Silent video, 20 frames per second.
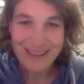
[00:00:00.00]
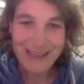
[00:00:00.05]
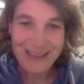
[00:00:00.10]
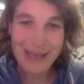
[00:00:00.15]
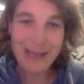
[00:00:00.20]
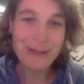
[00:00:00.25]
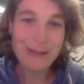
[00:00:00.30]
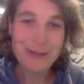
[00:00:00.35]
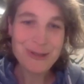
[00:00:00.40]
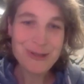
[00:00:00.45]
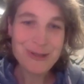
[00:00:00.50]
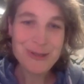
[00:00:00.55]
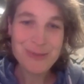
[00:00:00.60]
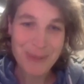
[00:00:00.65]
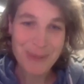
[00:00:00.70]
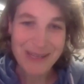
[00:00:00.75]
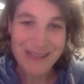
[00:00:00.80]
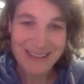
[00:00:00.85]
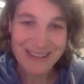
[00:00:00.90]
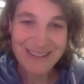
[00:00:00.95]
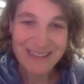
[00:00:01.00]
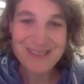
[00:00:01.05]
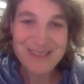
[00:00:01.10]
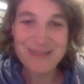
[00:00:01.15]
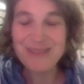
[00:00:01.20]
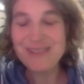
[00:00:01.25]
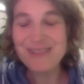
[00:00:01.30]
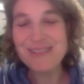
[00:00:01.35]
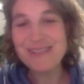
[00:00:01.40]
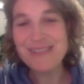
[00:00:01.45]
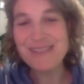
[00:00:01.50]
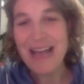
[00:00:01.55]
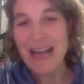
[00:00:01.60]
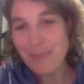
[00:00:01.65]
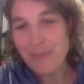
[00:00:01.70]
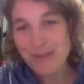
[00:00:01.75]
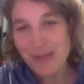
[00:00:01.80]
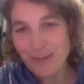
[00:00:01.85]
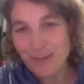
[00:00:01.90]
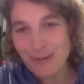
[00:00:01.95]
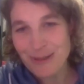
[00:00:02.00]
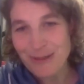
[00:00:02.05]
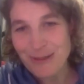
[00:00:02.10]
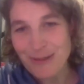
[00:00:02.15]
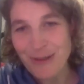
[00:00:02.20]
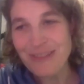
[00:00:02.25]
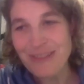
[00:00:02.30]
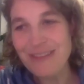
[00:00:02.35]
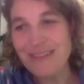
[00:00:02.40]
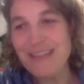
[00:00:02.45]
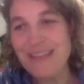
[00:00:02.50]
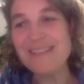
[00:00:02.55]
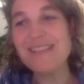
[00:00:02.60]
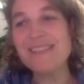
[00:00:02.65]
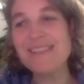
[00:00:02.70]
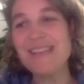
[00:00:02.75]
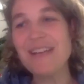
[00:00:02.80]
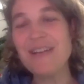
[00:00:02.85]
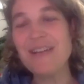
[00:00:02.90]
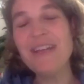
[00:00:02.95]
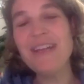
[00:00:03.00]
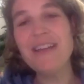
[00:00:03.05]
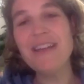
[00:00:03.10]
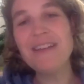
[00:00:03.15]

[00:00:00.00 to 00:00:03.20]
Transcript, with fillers: English speaker. So this is absolutely not necessary.